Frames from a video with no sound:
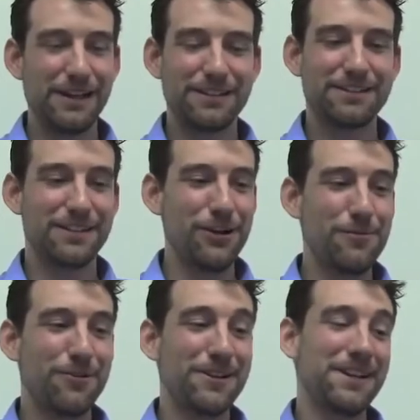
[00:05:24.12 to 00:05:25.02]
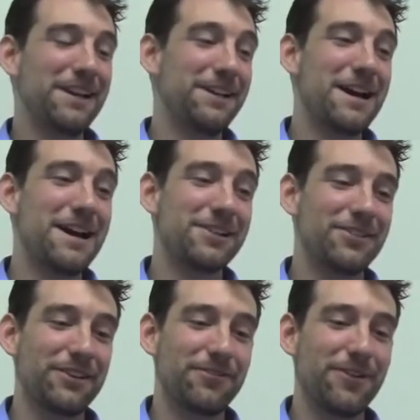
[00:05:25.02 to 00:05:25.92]
Yeah, it's terrible. And
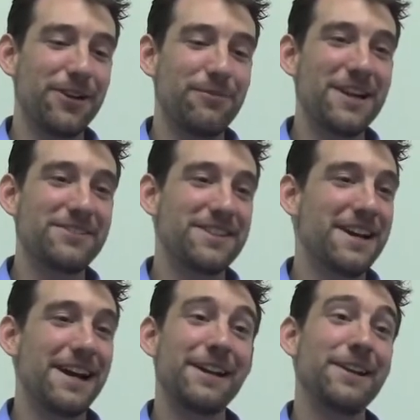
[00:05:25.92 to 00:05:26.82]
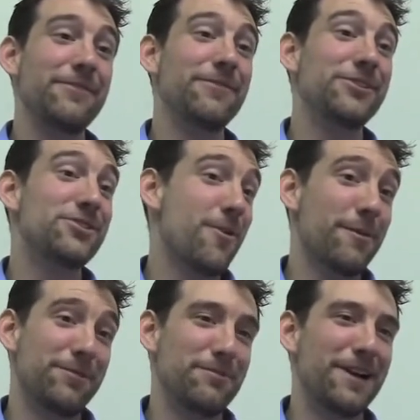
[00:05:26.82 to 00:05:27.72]
actually, it's funny you mentioned that. I didn't even show
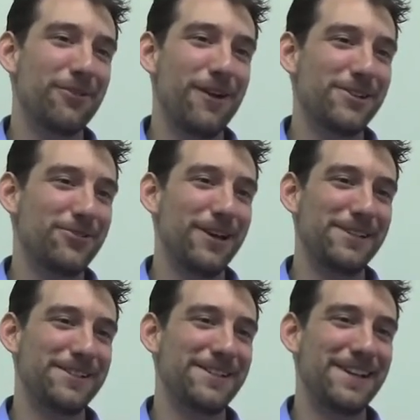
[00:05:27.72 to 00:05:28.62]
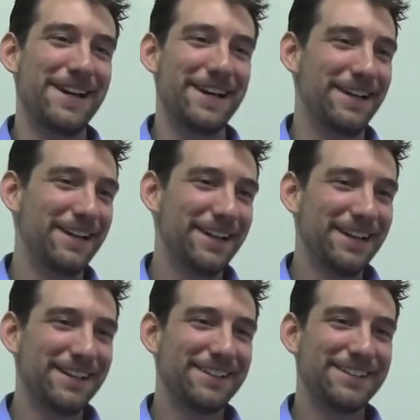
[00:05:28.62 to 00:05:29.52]
up to my graduation day.
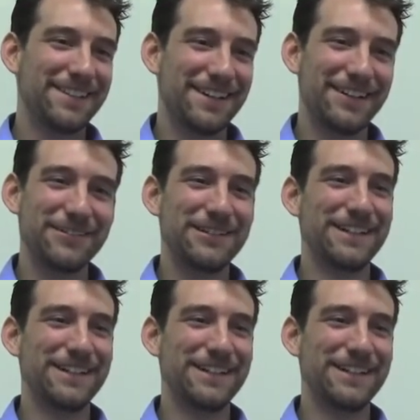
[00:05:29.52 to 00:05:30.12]
So.